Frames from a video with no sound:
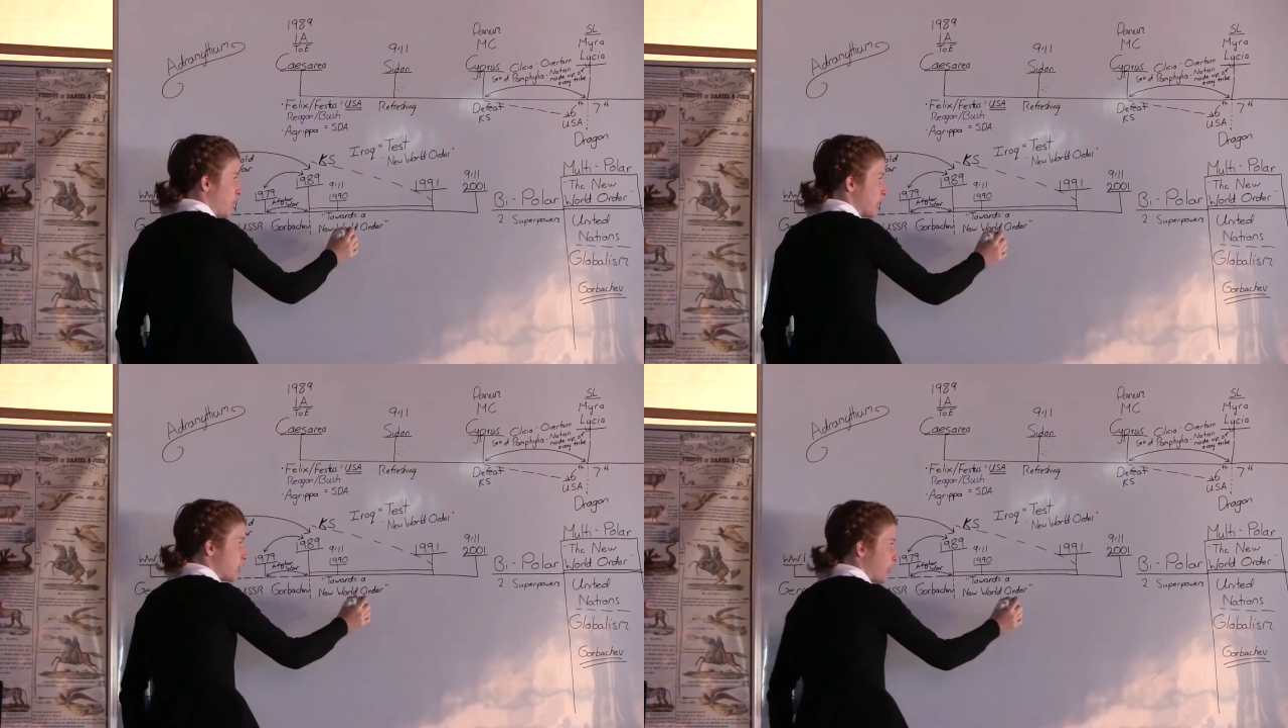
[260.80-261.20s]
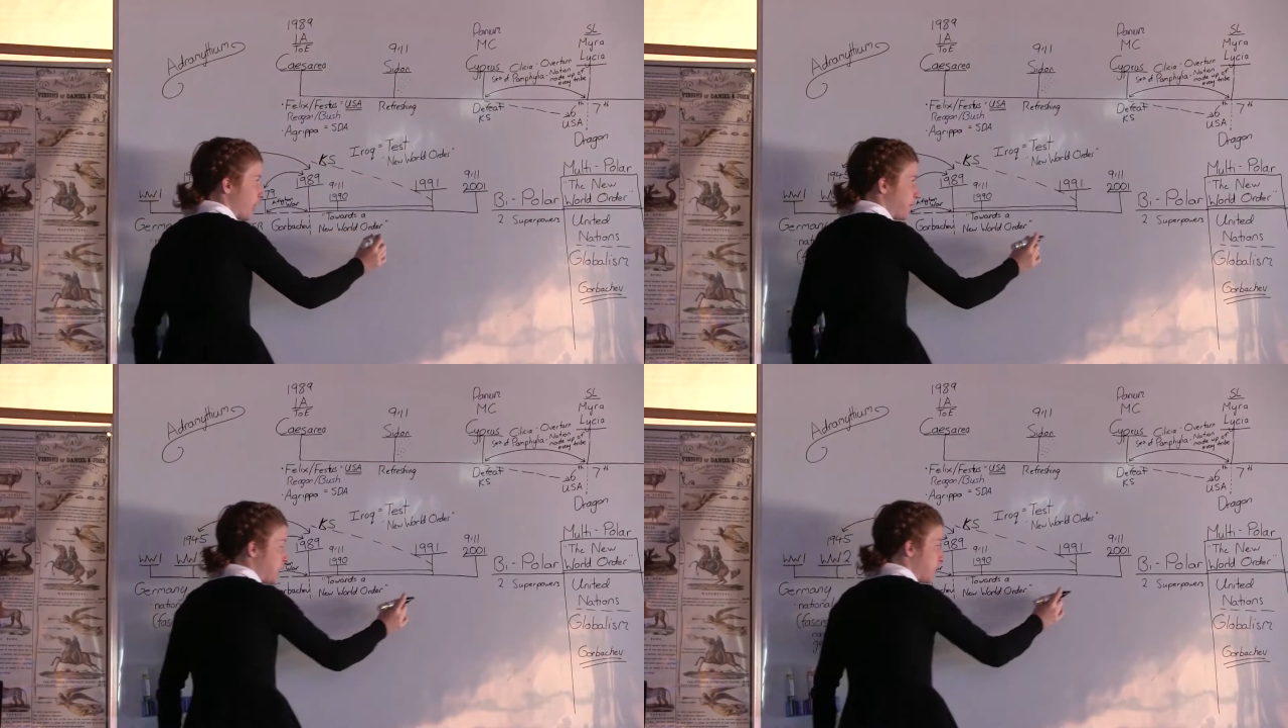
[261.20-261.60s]
the
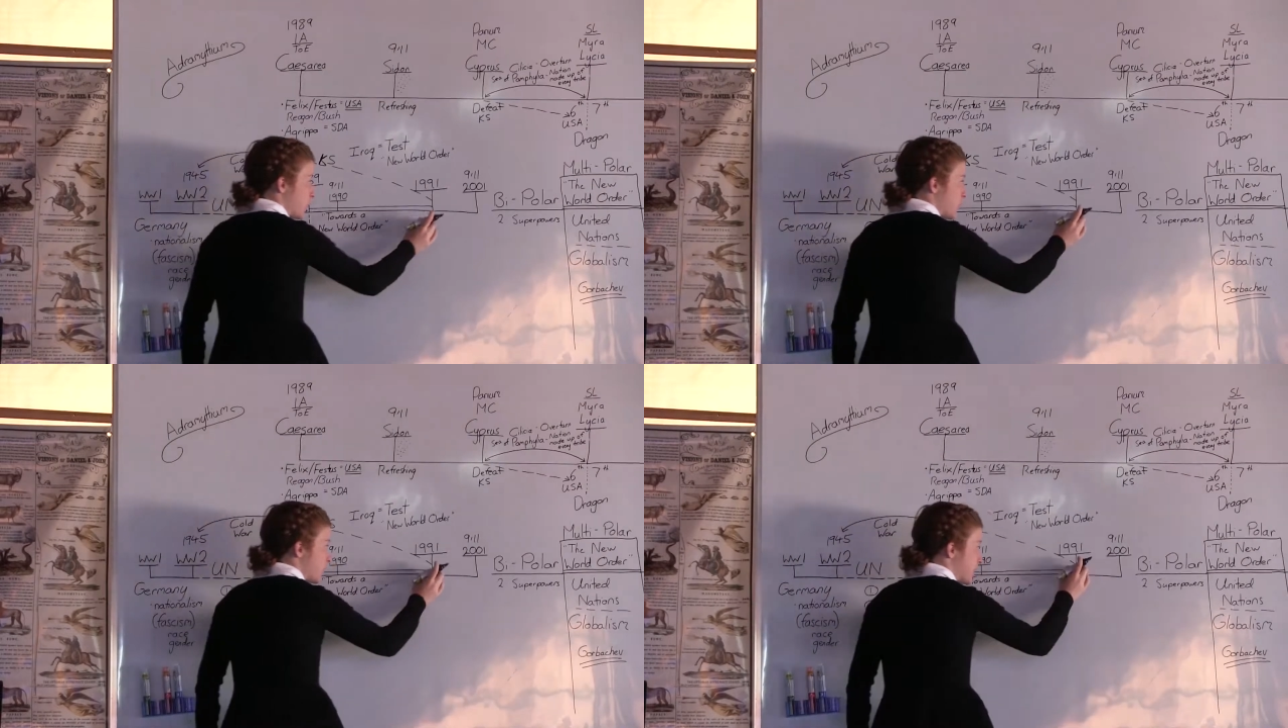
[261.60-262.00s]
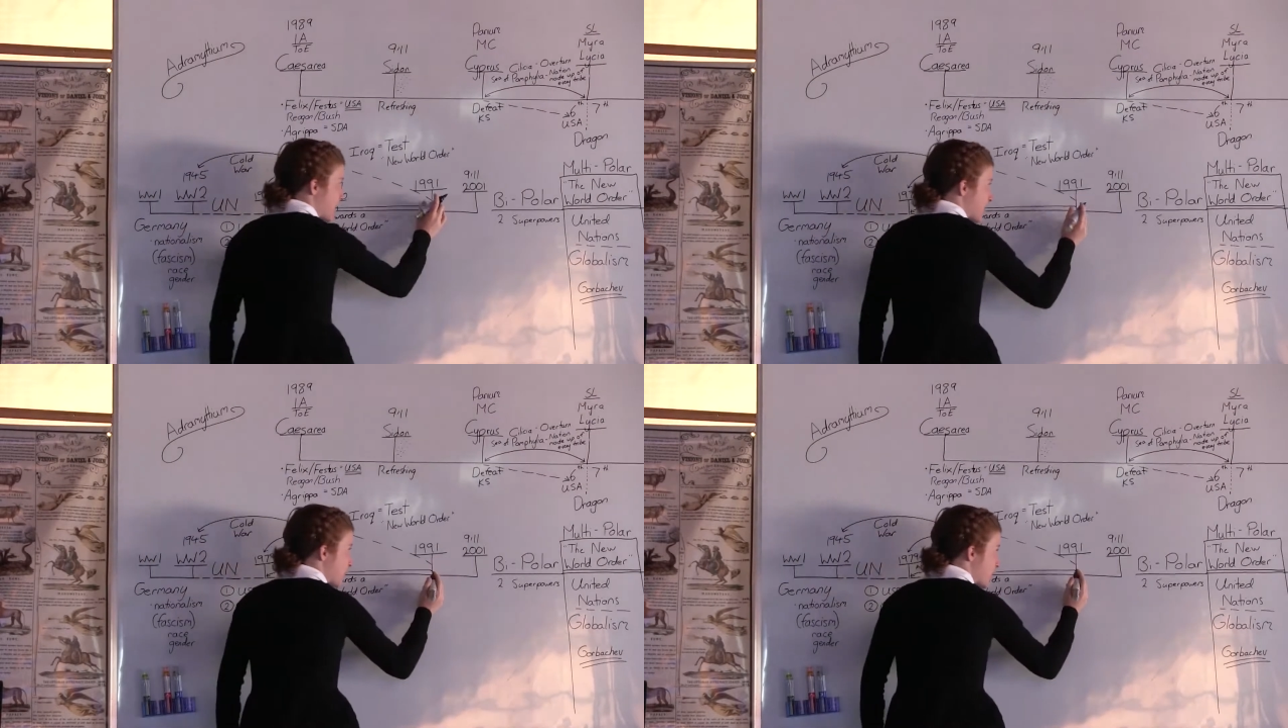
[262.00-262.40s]
Soviet Union
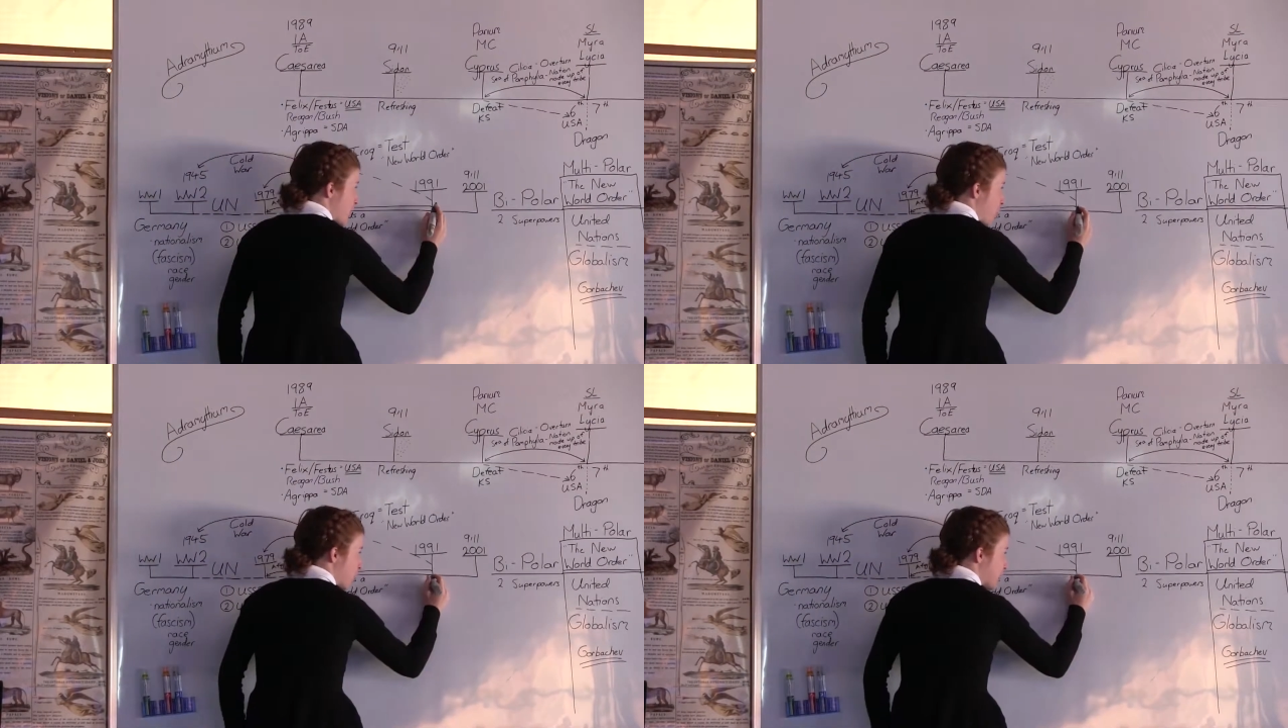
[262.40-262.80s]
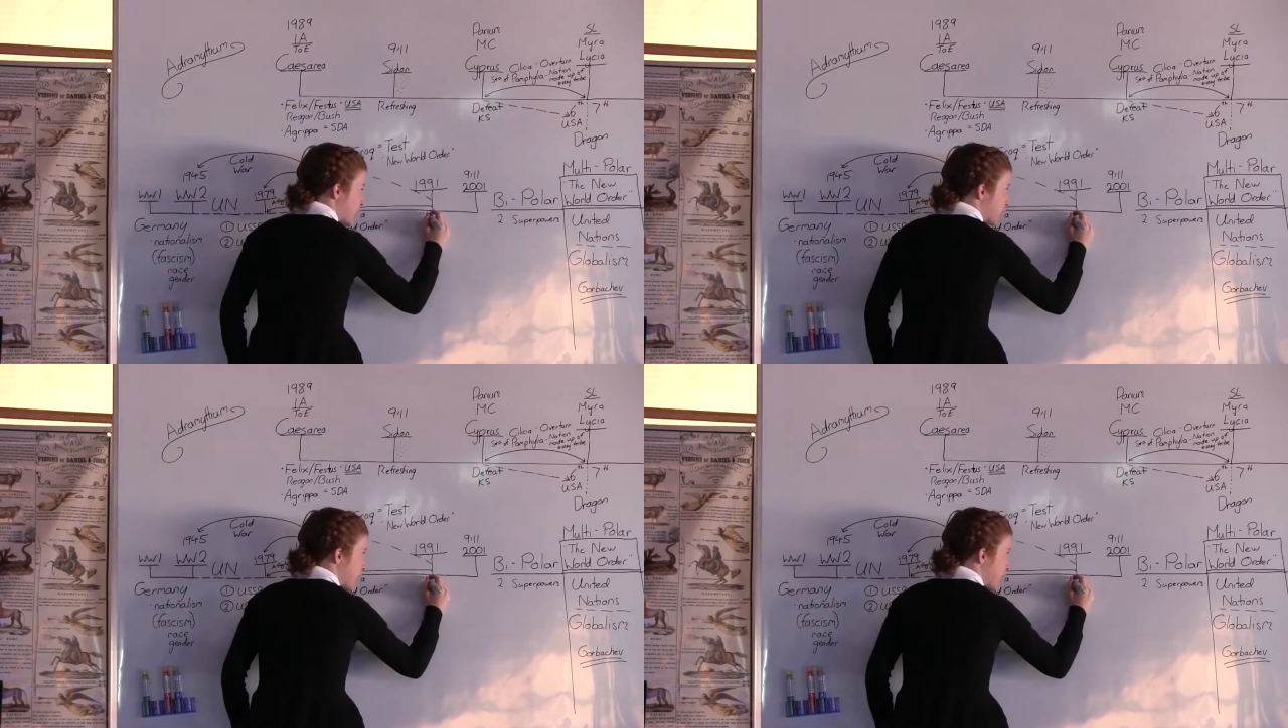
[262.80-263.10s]
doesn't dissolve until